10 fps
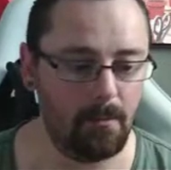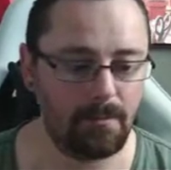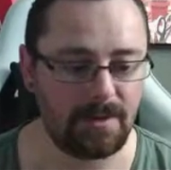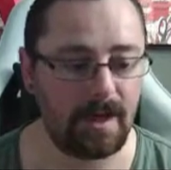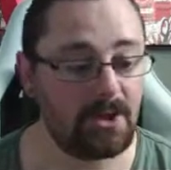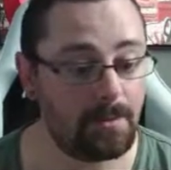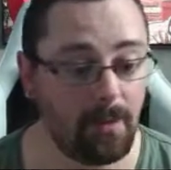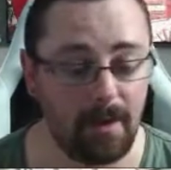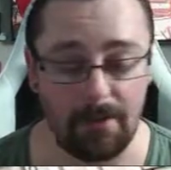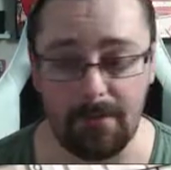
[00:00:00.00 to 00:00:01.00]
So that should be
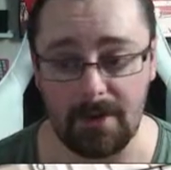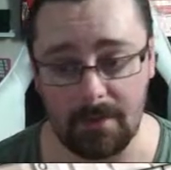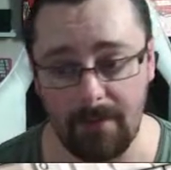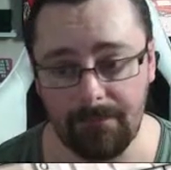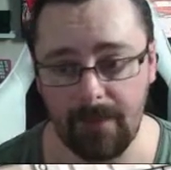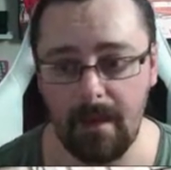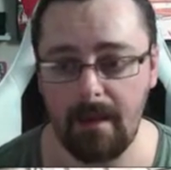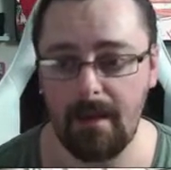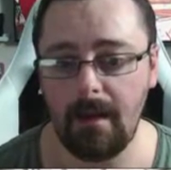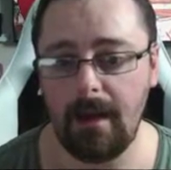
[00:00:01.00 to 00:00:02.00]
quite good fun as well.
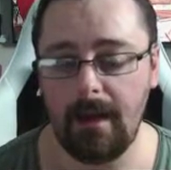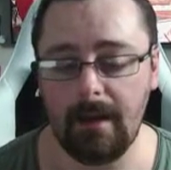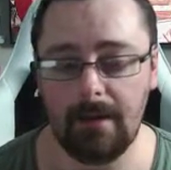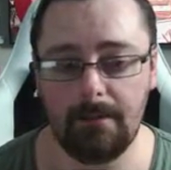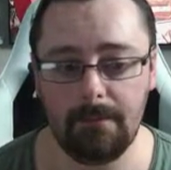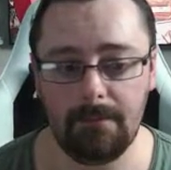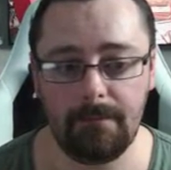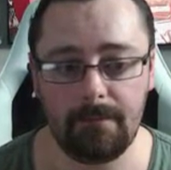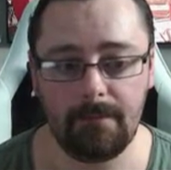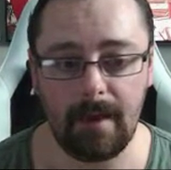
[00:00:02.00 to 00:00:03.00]

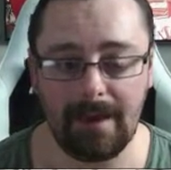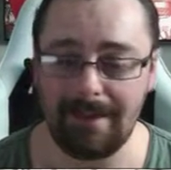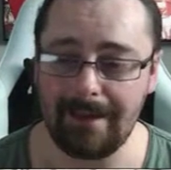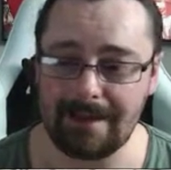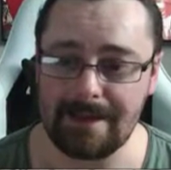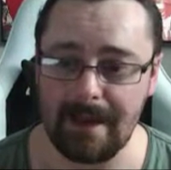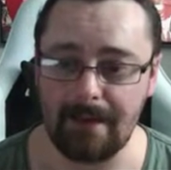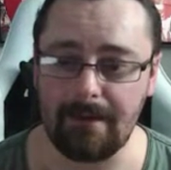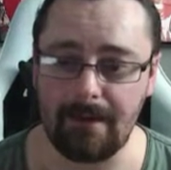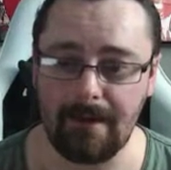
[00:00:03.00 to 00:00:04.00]
I think that's
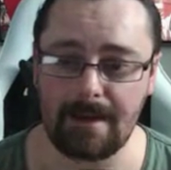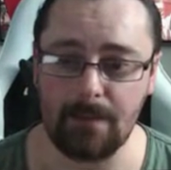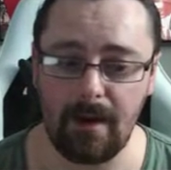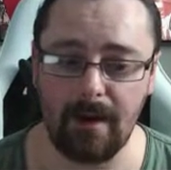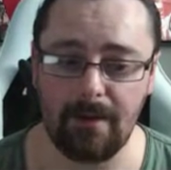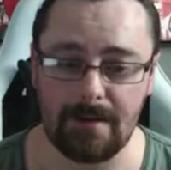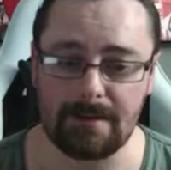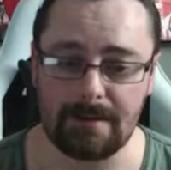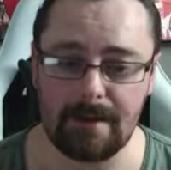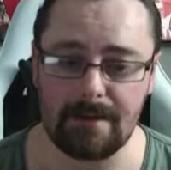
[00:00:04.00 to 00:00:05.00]
it. I think that's about it.
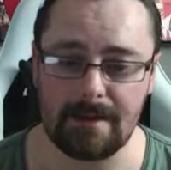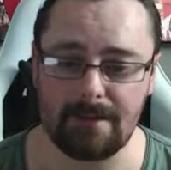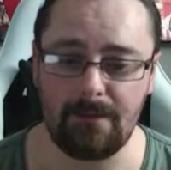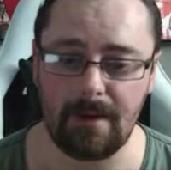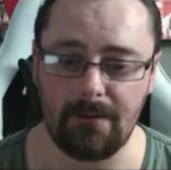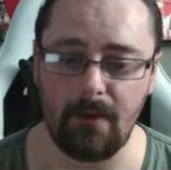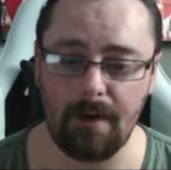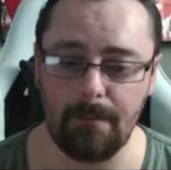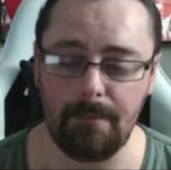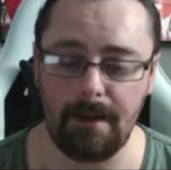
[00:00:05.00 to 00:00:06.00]
That's everything I've got
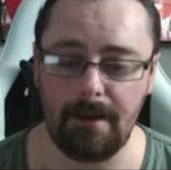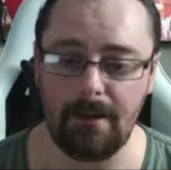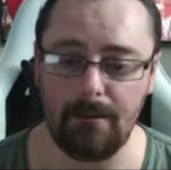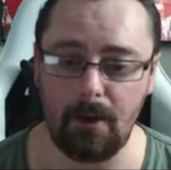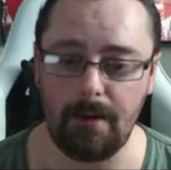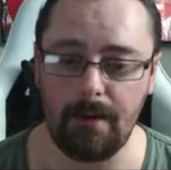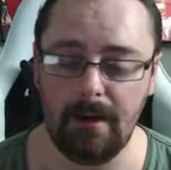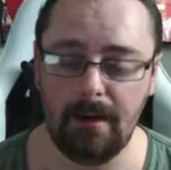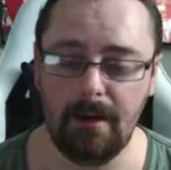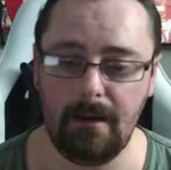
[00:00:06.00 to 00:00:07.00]
in plan at the moment.
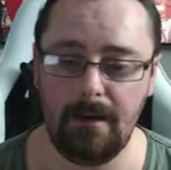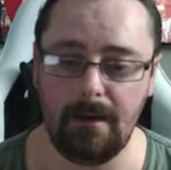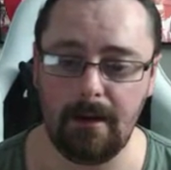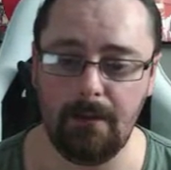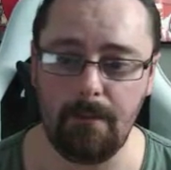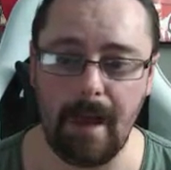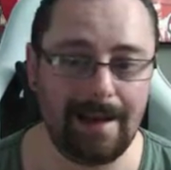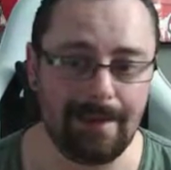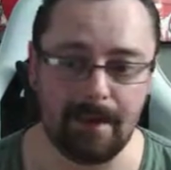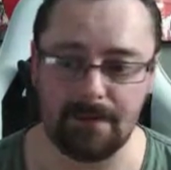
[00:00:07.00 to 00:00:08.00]

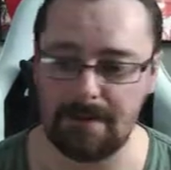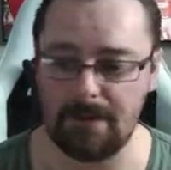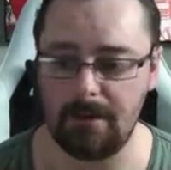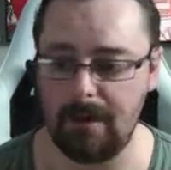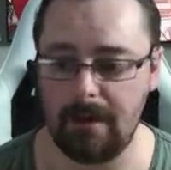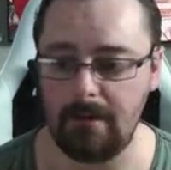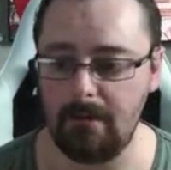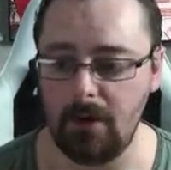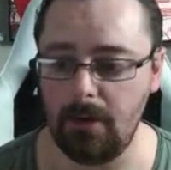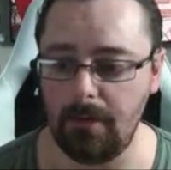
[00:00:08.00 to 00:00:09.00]
Anything else is going to be
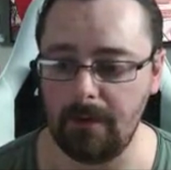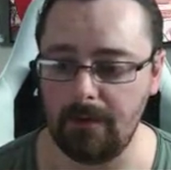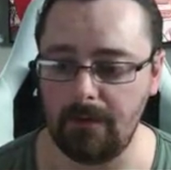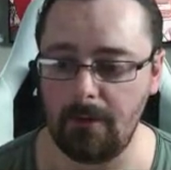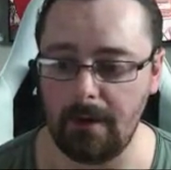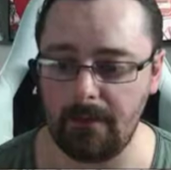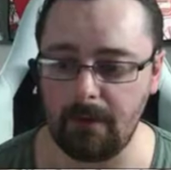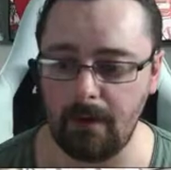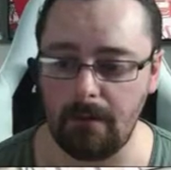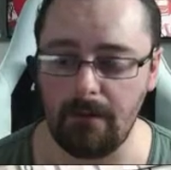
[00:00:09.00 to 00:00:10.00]
new builds coming
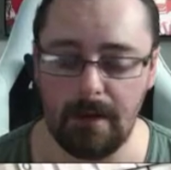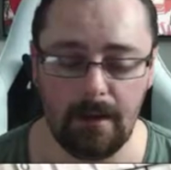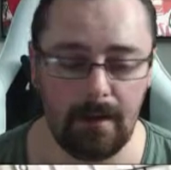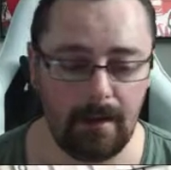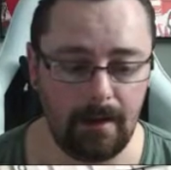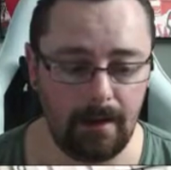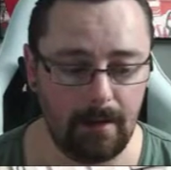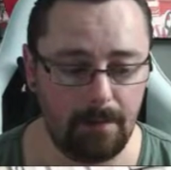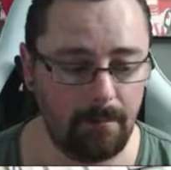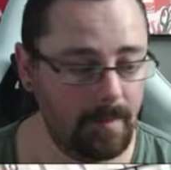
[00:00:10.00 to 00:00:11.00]
as well.
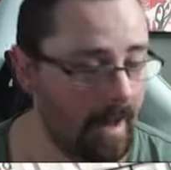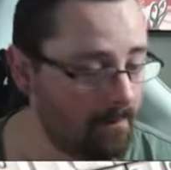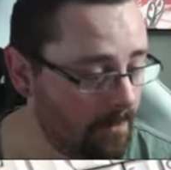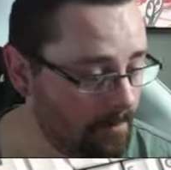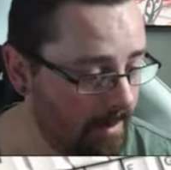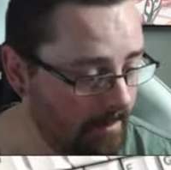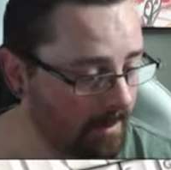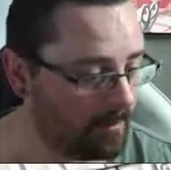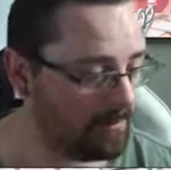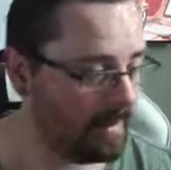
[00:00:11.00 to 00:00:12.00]
Yeah, I've got the brown
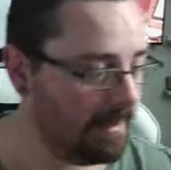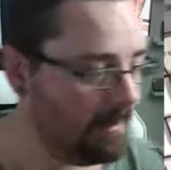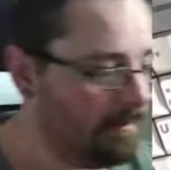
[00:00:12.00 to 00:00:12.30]
Alps here.